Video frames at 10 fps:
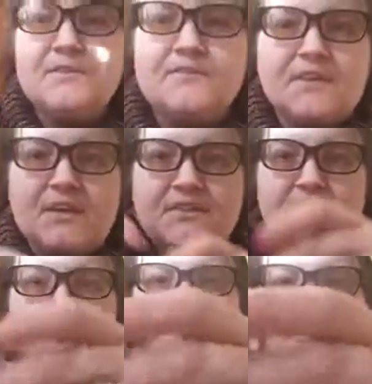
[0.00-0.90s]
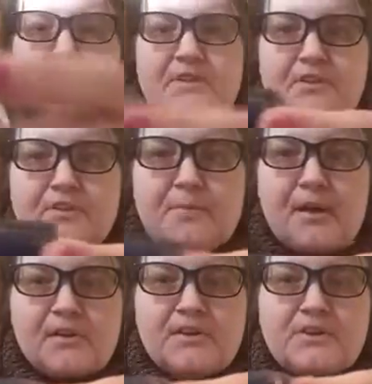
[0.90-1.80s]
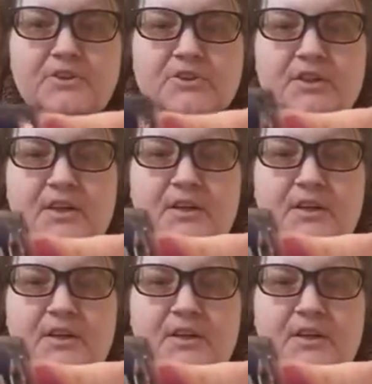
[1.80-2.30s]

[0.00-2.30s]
of dust you put in your polish